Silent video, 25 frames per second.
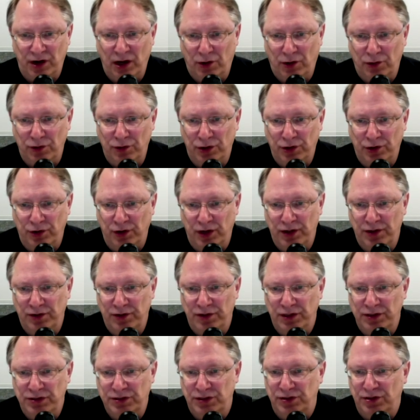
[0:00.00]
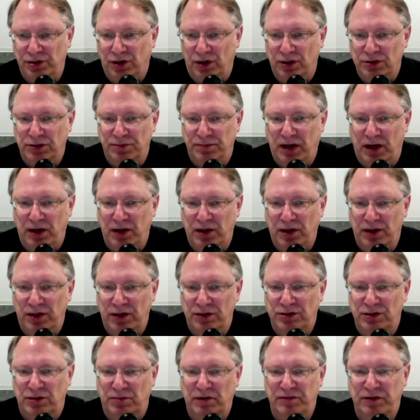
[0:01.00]
Elder created this and talks about it in
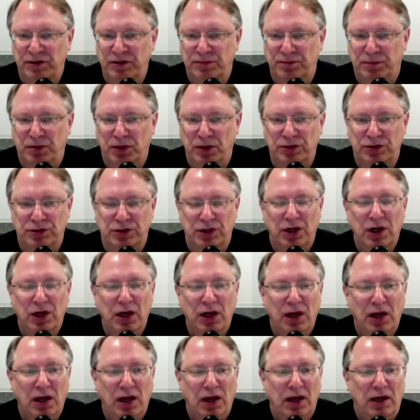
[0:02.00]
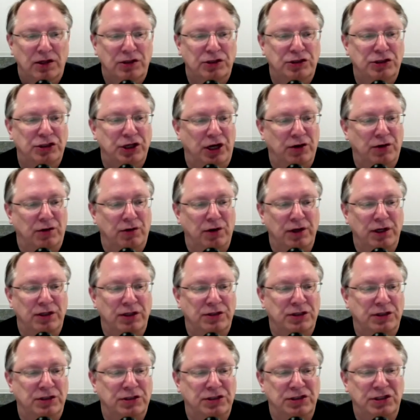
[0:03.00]
some of his books. Generally, it's
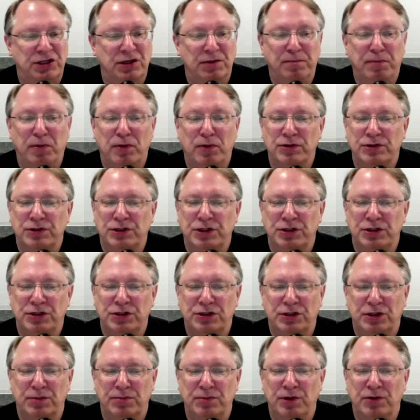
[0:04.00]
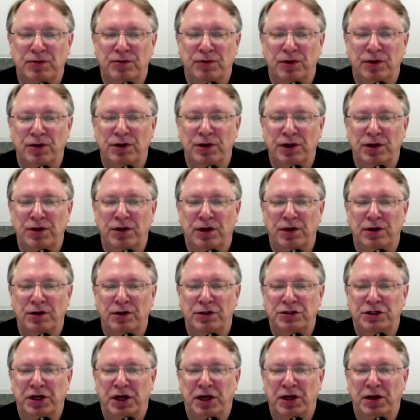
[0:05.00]
a simple system. You really need to
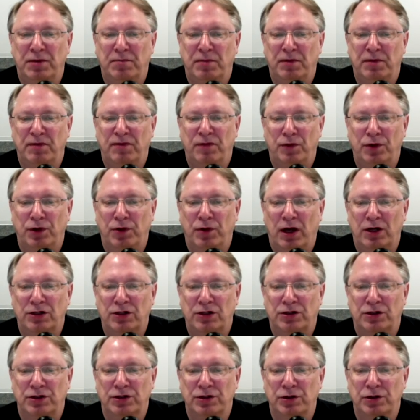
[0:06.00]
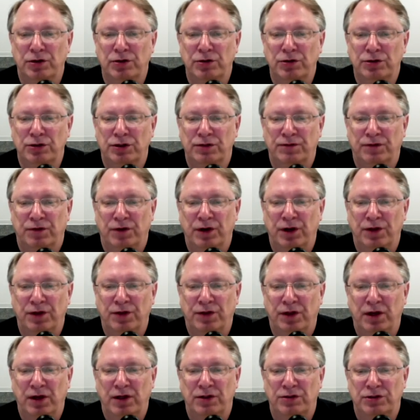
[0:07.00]
understand it before you actually use it for
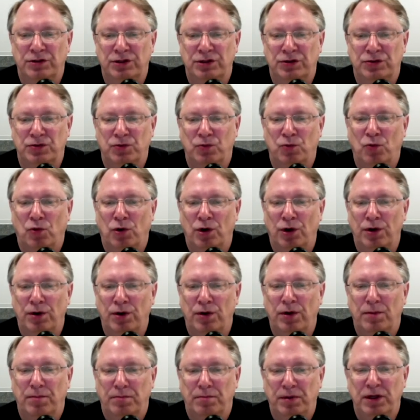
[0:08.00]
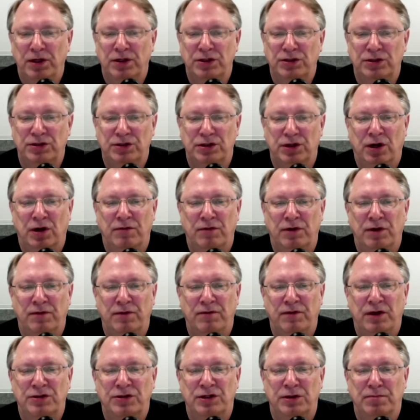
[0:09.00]
anything. It's just one piece of an
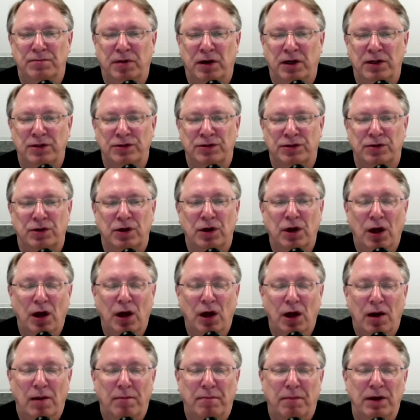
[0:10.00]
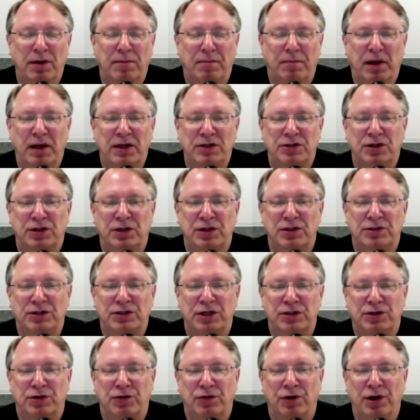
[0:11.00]
investing puzzle, but it basically says
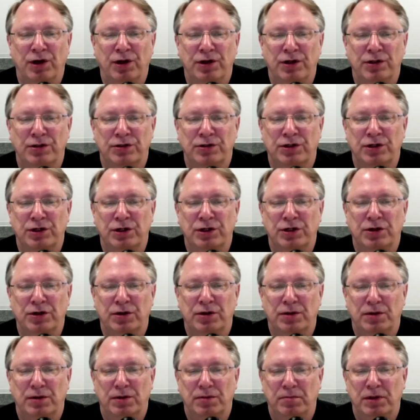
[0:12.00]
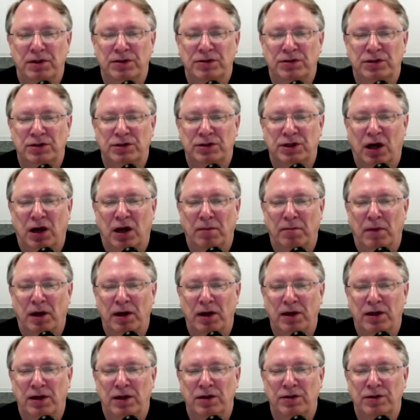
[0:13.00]
green is good, means the stock might
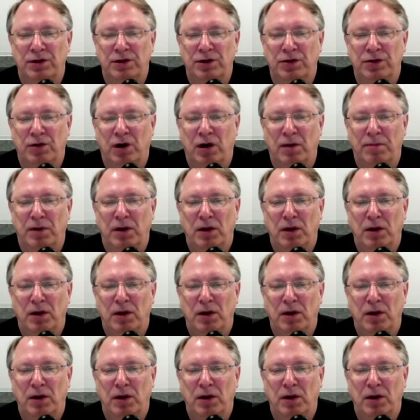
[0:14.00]
continue up.